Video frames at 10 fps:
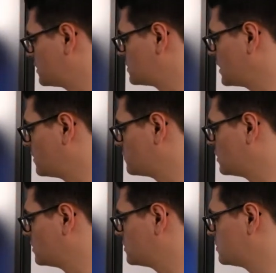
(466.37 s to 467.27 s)
then saves
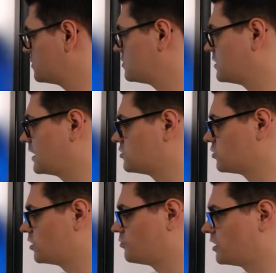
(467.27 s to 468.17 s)
it to the
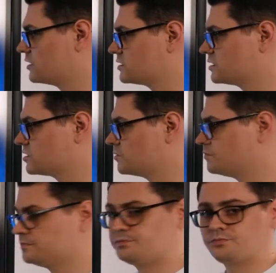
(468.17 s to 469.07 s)
Android operating
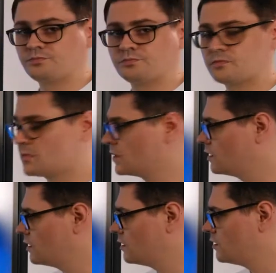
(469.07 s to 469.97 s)
system.
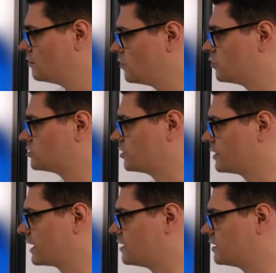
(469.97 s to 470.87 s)

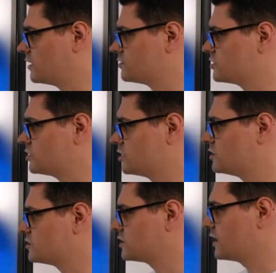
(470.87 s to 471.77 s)
Also again allows you
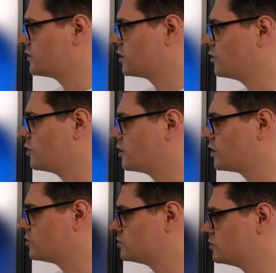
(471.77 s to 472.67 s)
to scan the QR
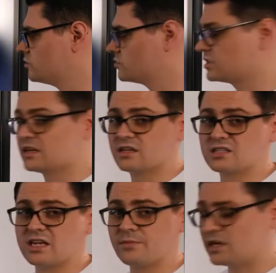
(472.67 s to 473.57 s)
code or send it as
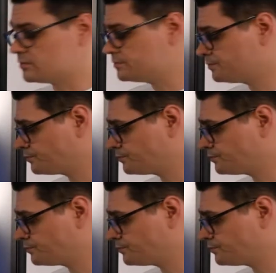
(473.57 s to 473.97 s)
an email.